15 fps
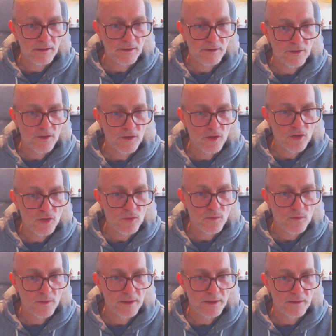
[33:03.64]
you
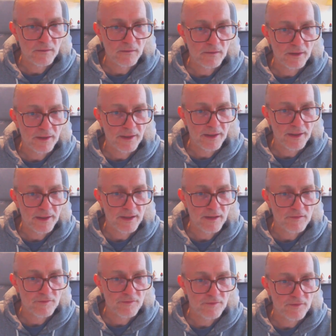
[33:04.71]
will
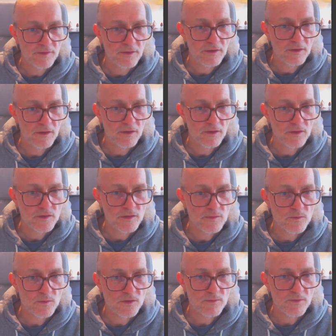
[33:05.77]
have
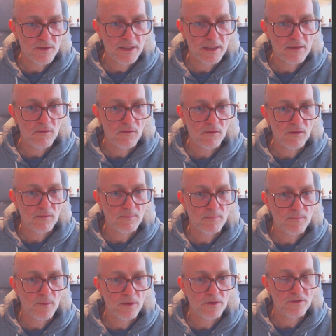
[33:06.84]
something they call
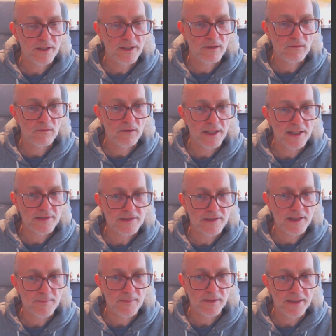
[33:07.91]
portrait or
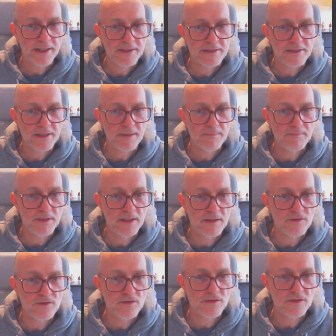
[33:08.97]
landscape. And landscape
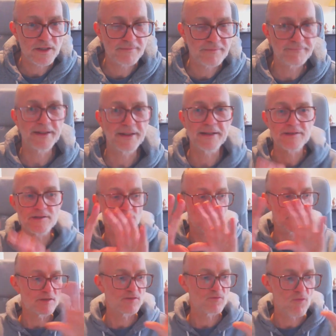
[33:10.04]
means just that
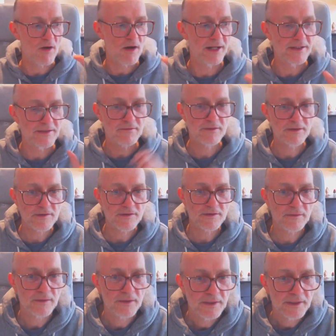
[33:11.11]
it's white, right?
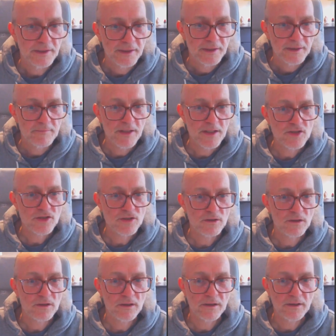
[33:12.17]
So make
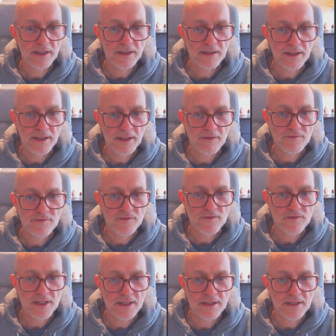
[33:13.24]
sure that you have set